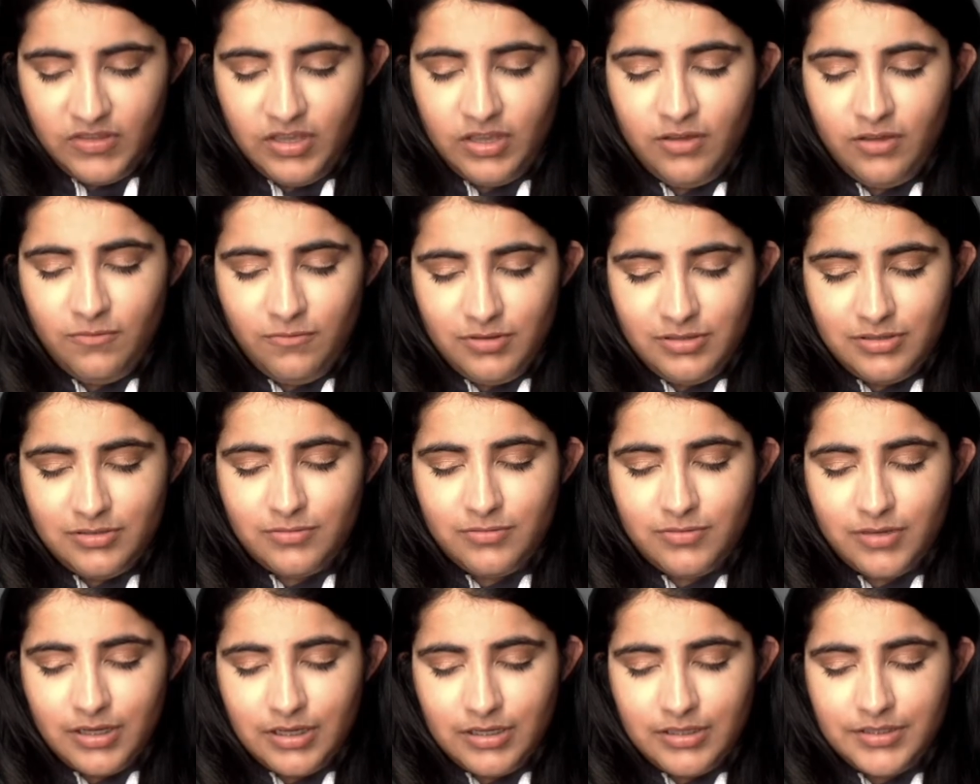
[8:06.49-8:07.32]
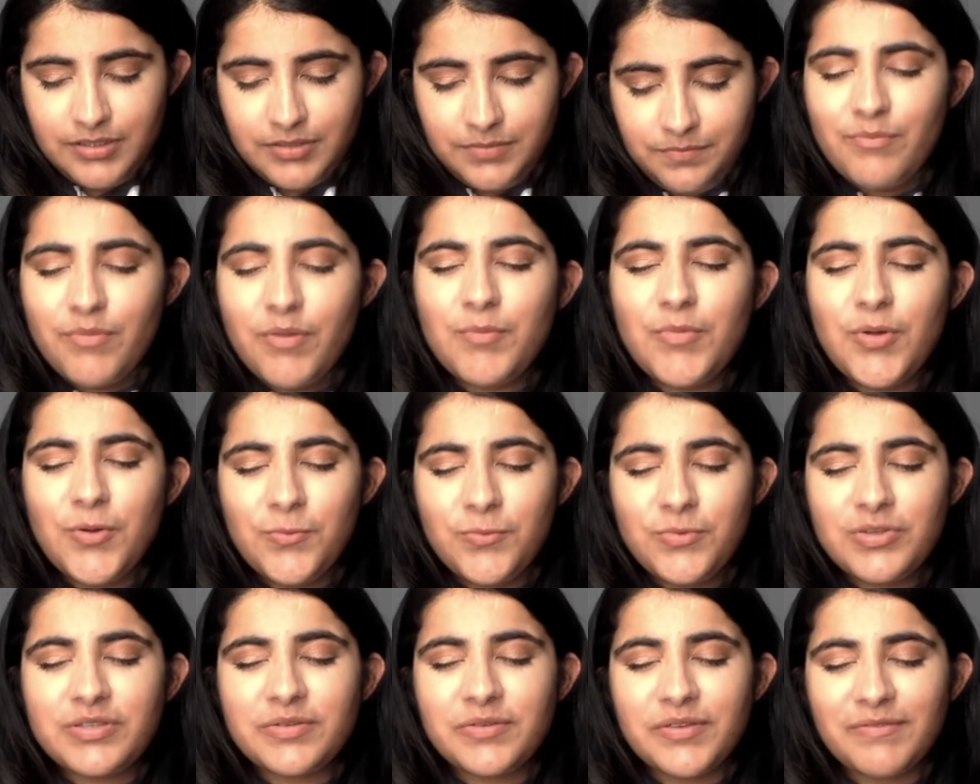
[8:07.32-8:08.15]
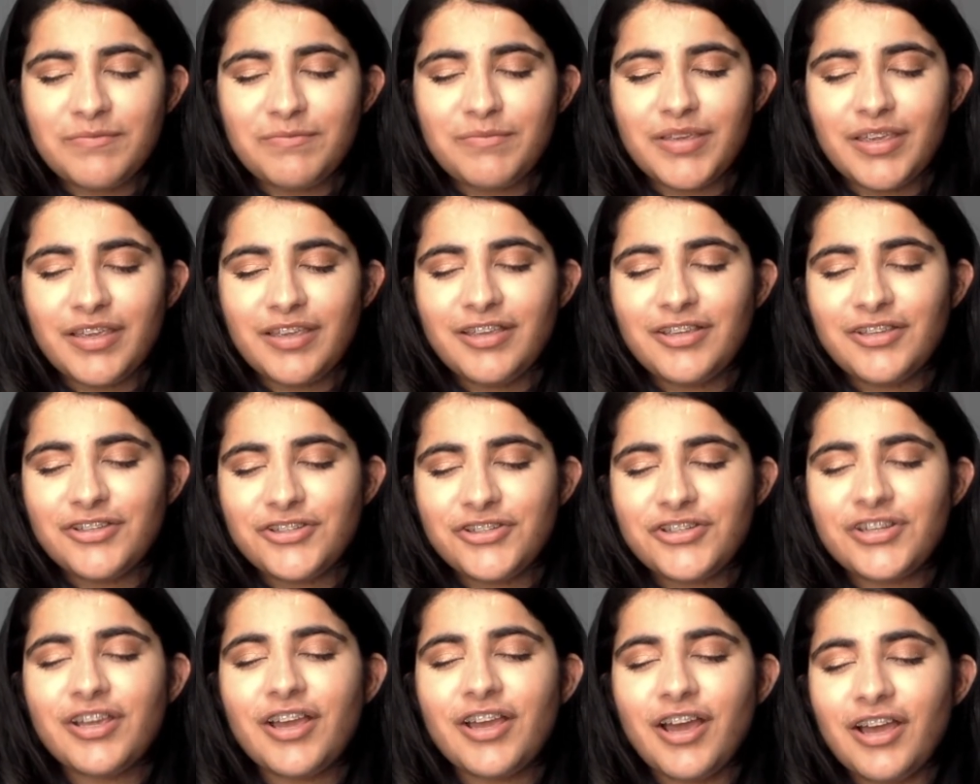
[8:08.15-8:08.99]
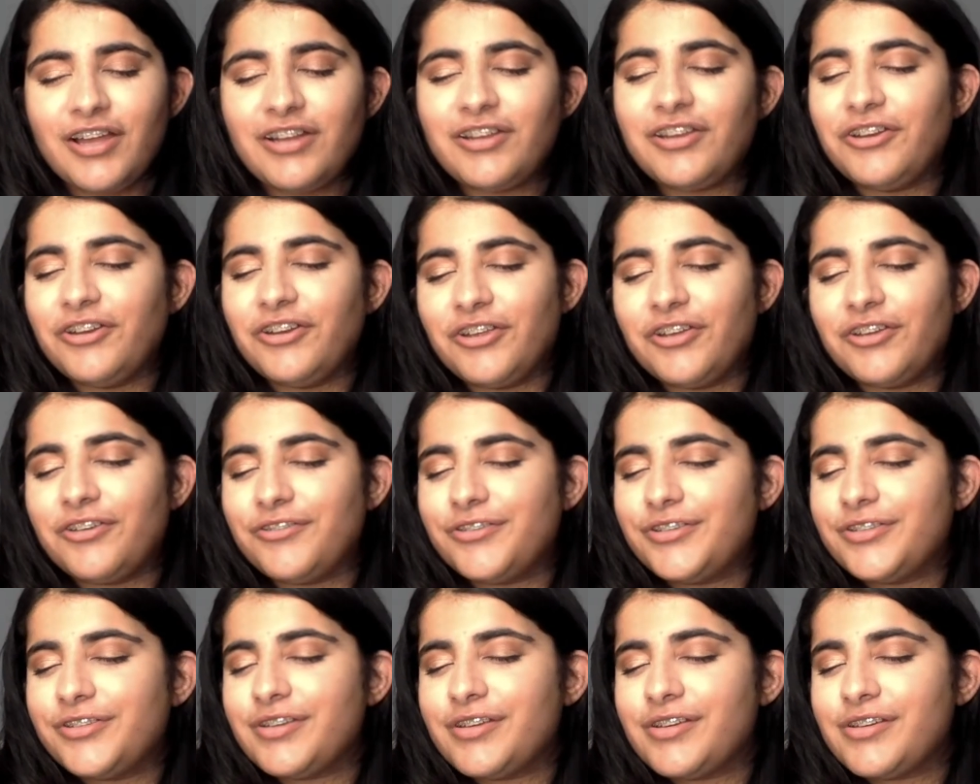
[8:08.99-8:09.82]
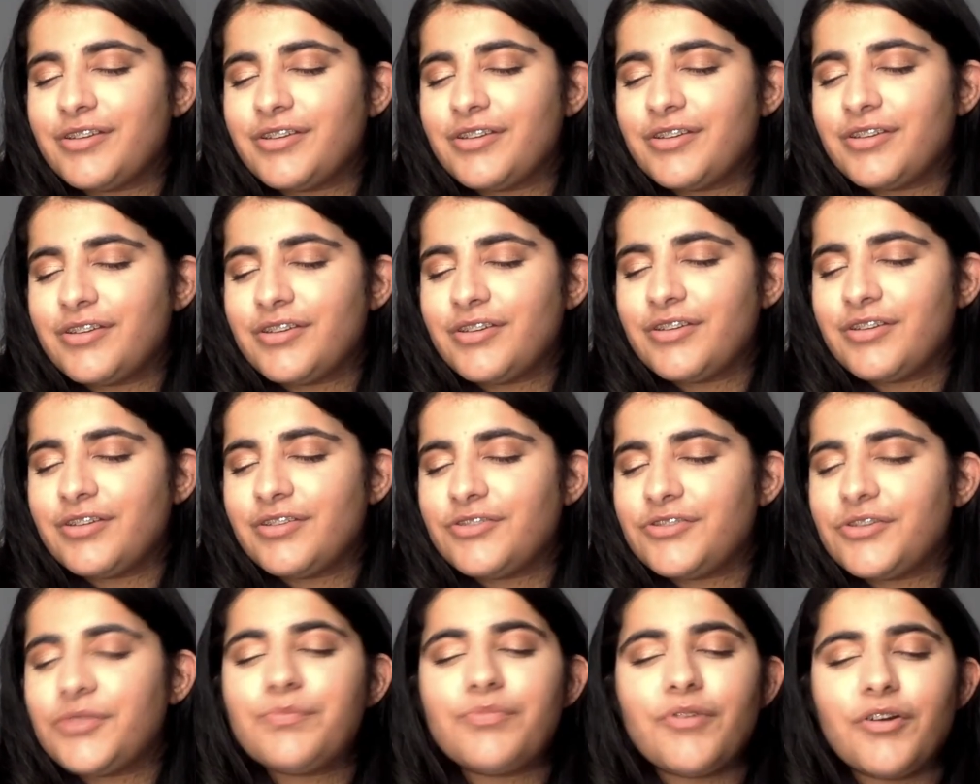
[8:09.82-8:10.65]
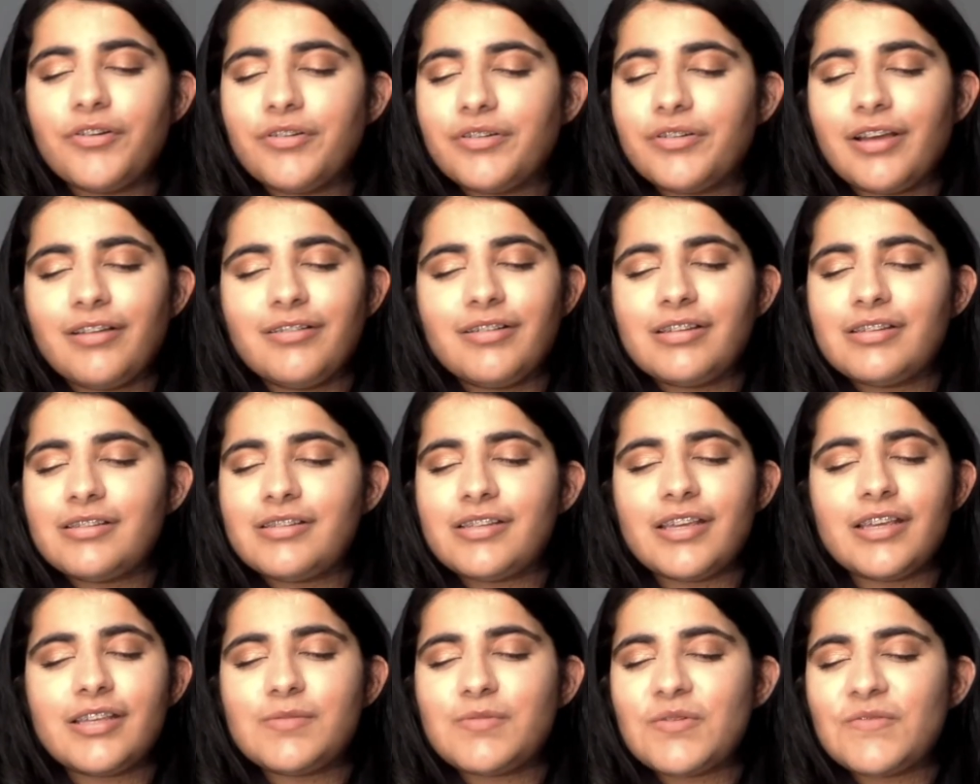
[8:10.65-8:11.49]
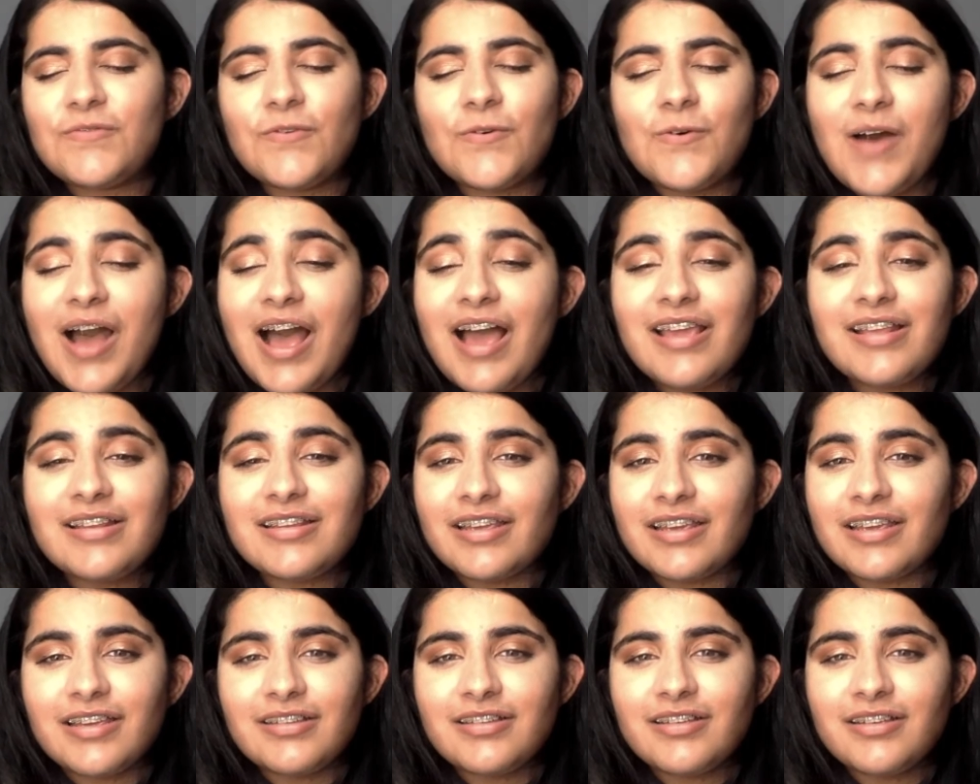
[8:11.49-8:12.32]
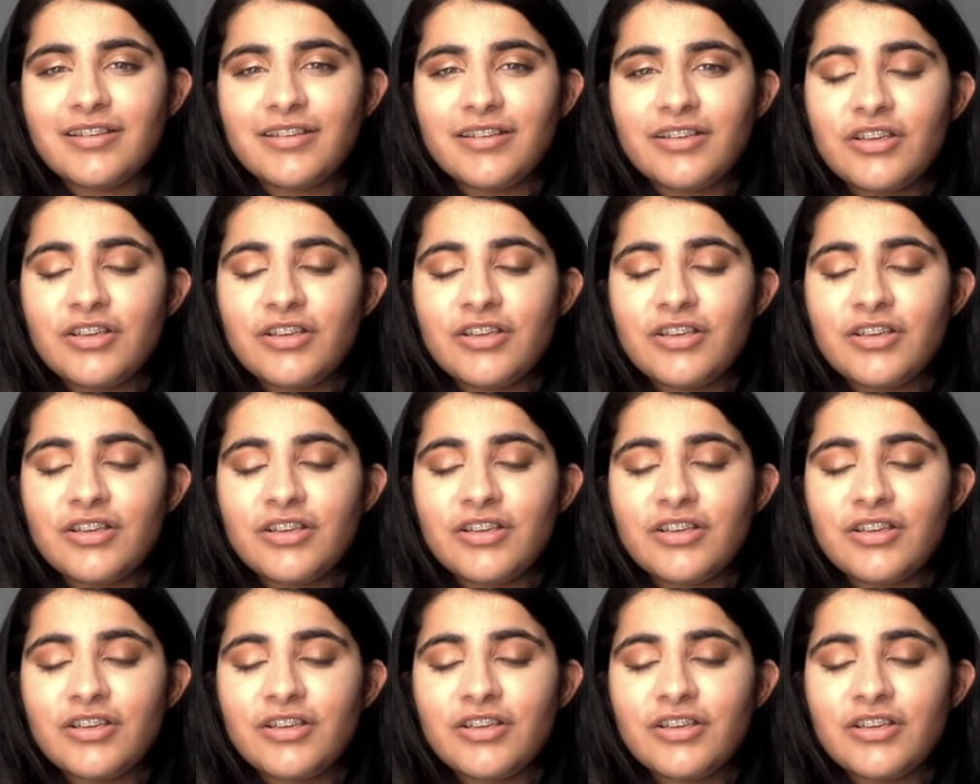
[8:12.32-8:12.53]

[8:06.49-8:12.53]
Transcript: It was the worst. My mom was with me. She heard the news. She broke down in tears before I did.